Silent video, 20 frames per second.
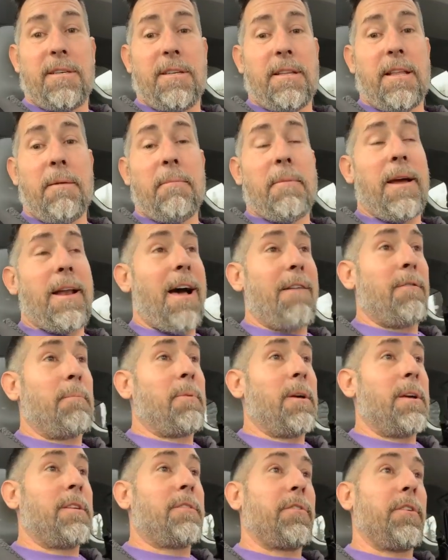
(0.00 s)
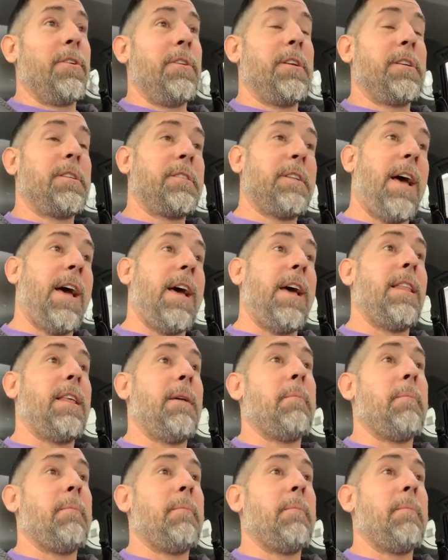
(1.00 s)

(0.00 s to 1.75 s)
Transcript: They might have a place for you to stay.